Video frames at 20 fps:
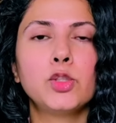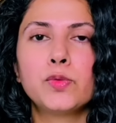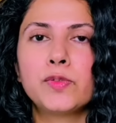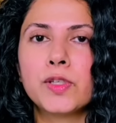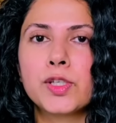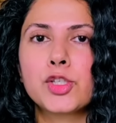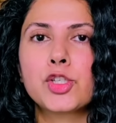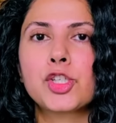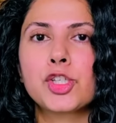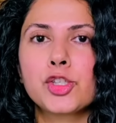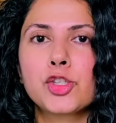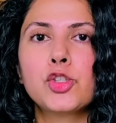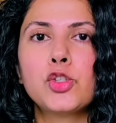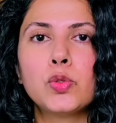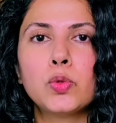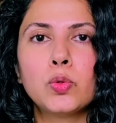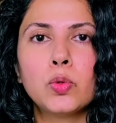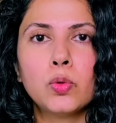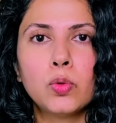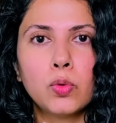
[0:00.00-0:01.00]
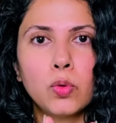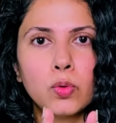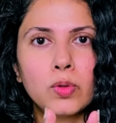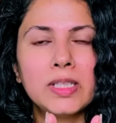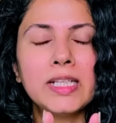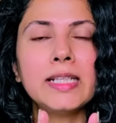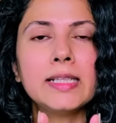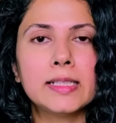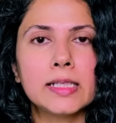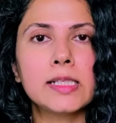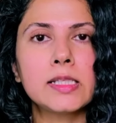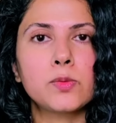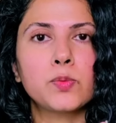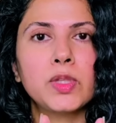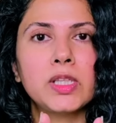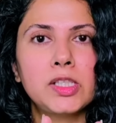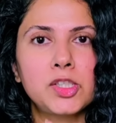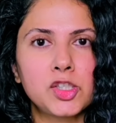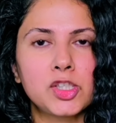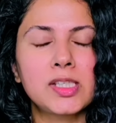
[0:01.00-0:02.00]
You first just do only this
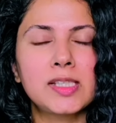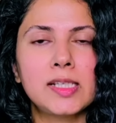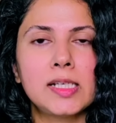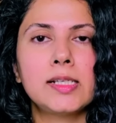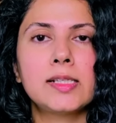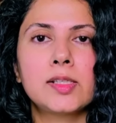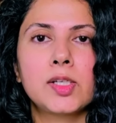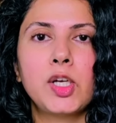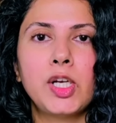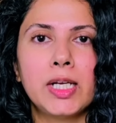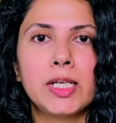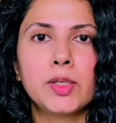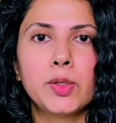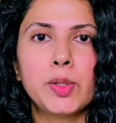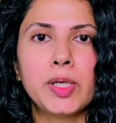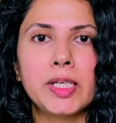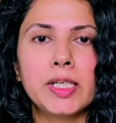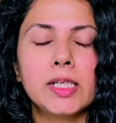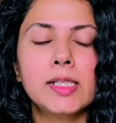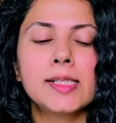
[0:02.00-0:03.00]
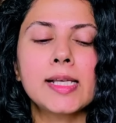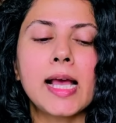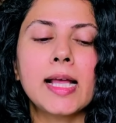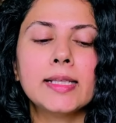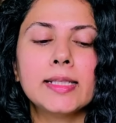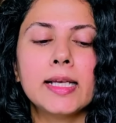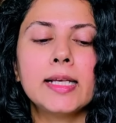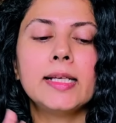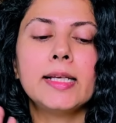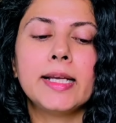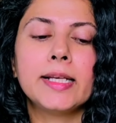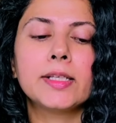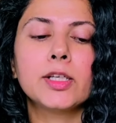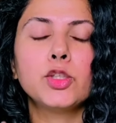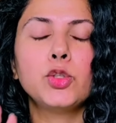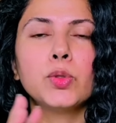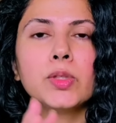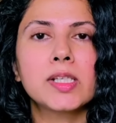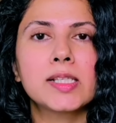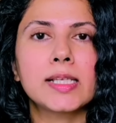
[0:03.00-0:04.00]
with just these 3 ingredients, and then later
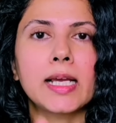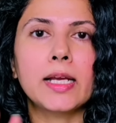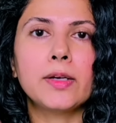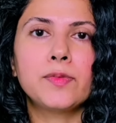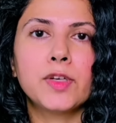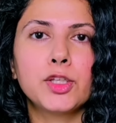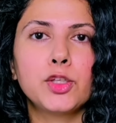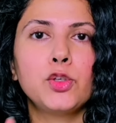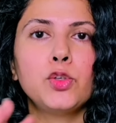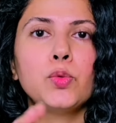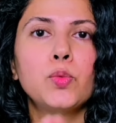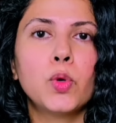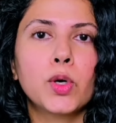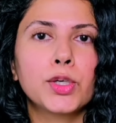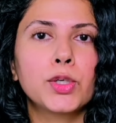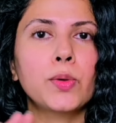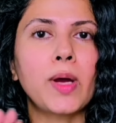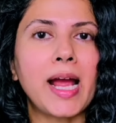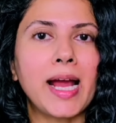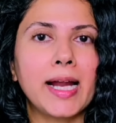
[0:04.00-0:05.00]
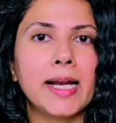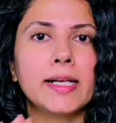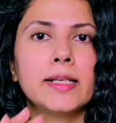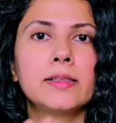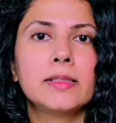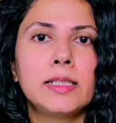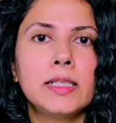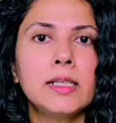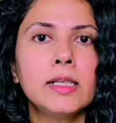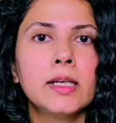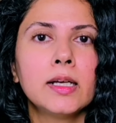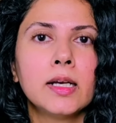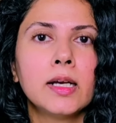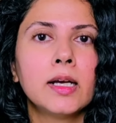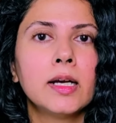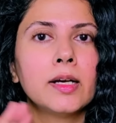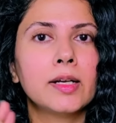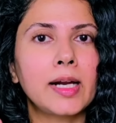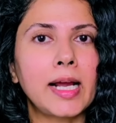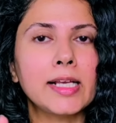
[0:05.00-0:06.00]
you decide whether you want to add the
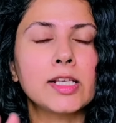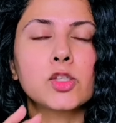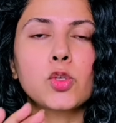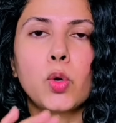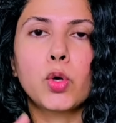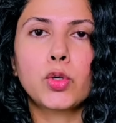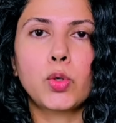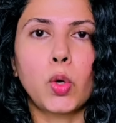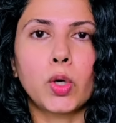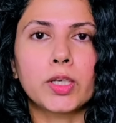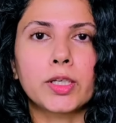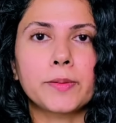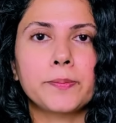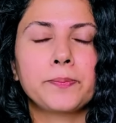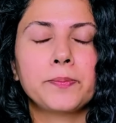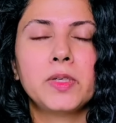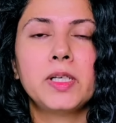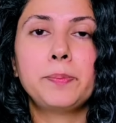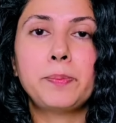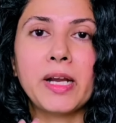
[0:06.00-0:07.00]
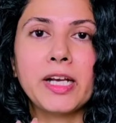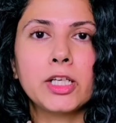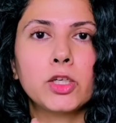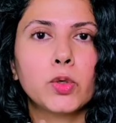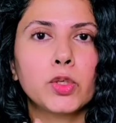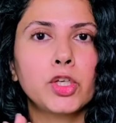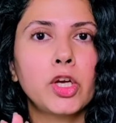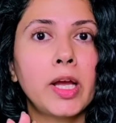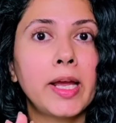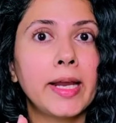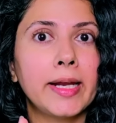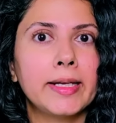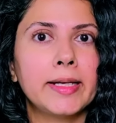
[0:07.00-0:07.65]
rice or not, depending on your hair